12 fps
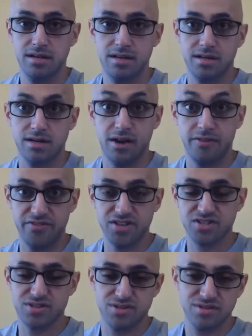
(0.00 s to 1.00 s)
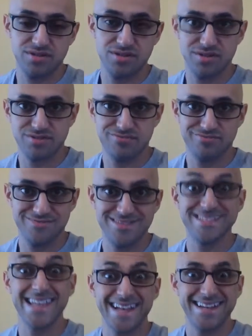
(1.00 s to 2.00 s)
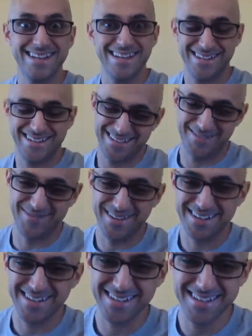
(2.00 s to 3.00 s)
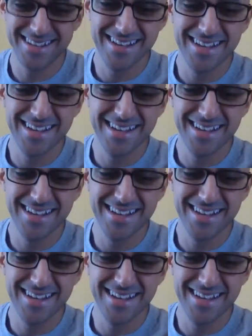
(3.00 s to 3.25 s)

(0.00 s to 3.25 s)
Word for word: uh, official second day of cutting.